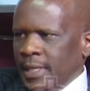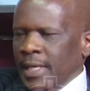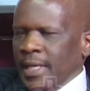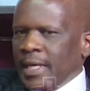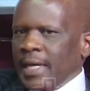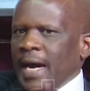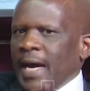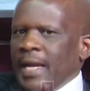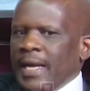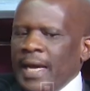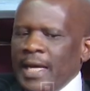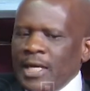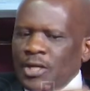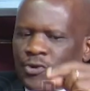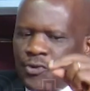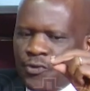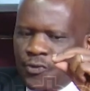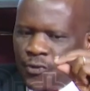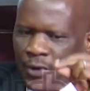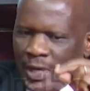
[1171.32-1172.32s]
Can I
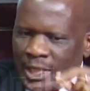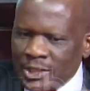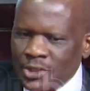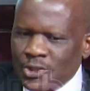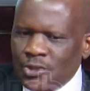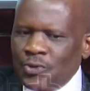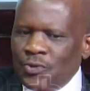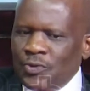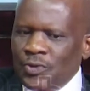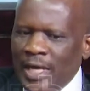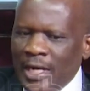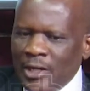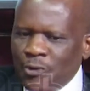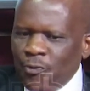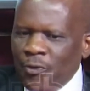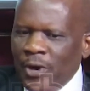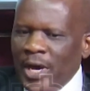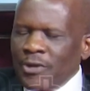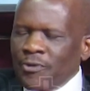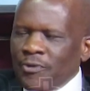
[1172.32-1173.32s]
trust you that
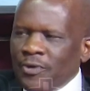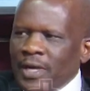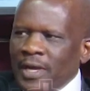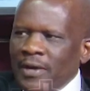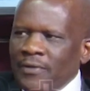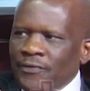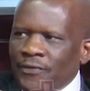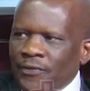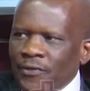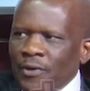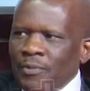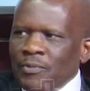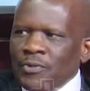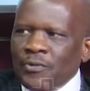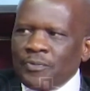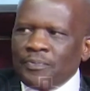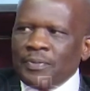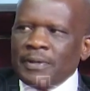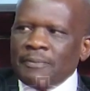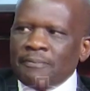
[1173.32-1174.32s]
where you came from
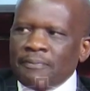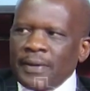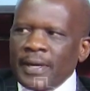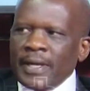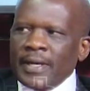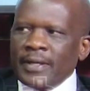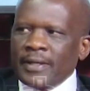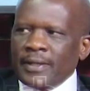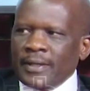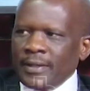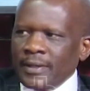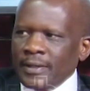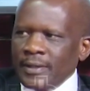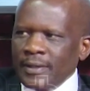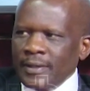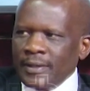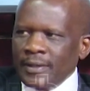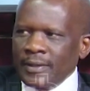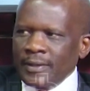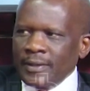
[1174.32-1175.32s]
you've been paying?
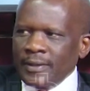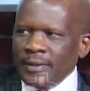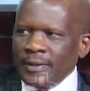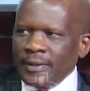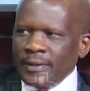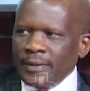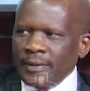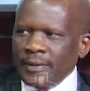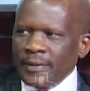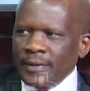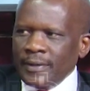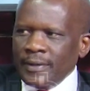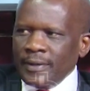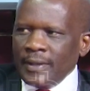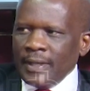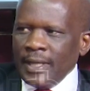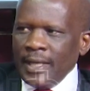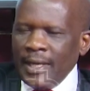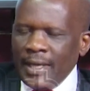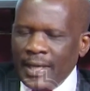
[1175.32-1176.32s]
Mm.
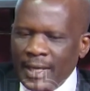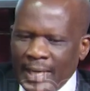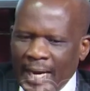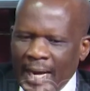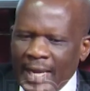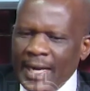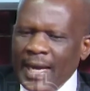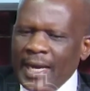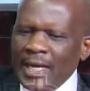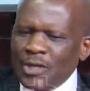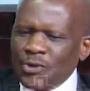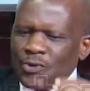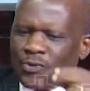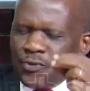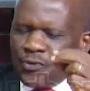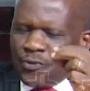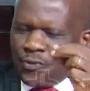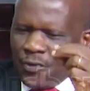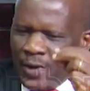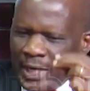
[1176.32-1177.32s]
Can I
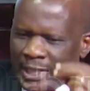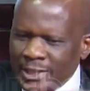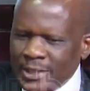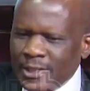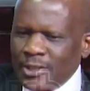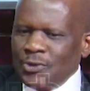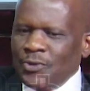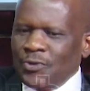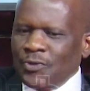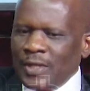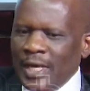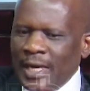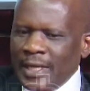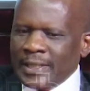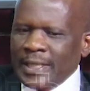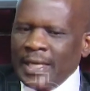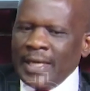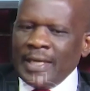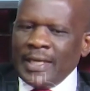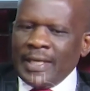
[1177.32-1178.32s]
trust you
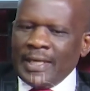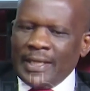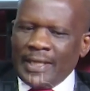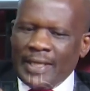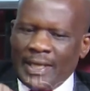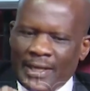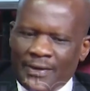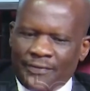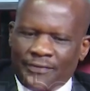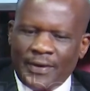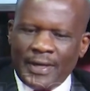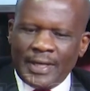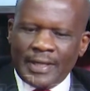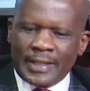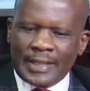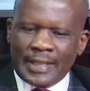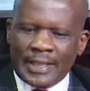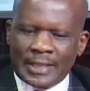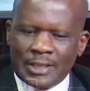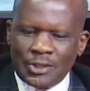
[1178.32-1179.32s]
that
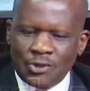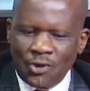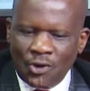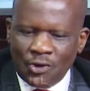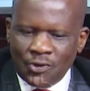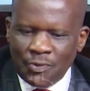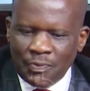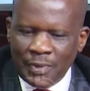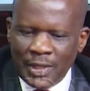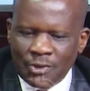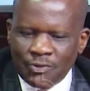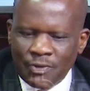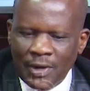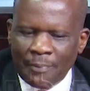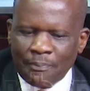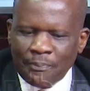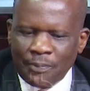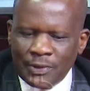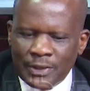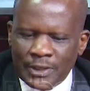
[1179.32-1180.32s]
even this document you are
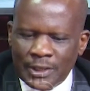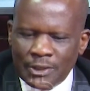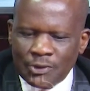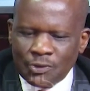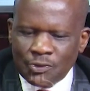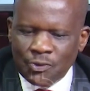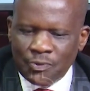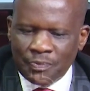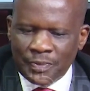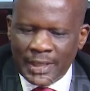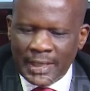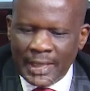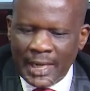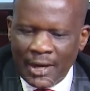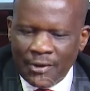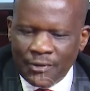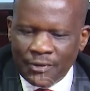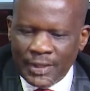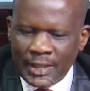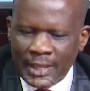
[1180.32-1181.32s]
putting to me
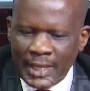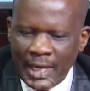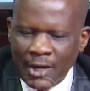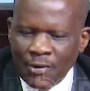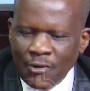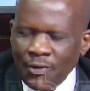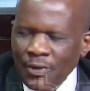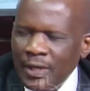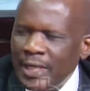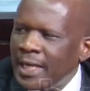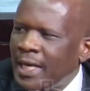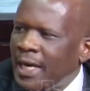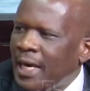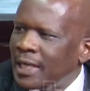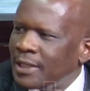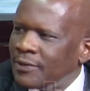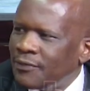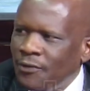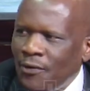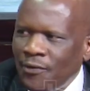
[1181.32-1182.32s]
now here called the
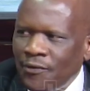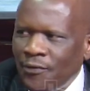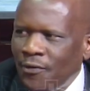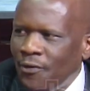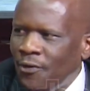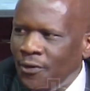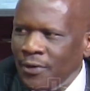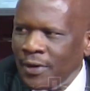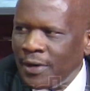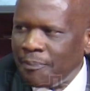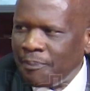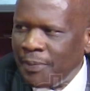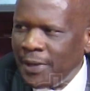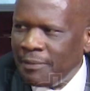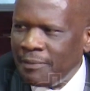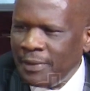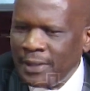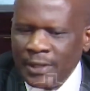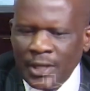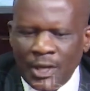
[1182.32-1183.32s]
cash flow for loan
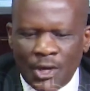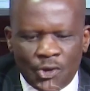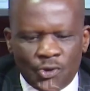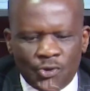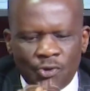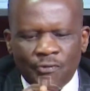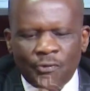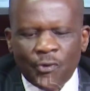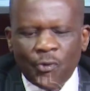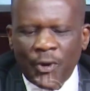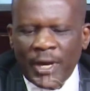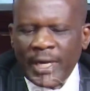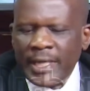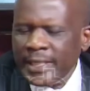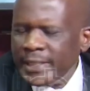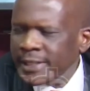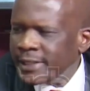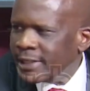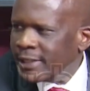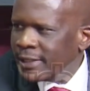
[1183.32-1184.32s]
repayment, mm. you've read
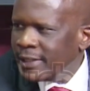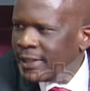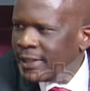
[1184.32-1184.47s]
it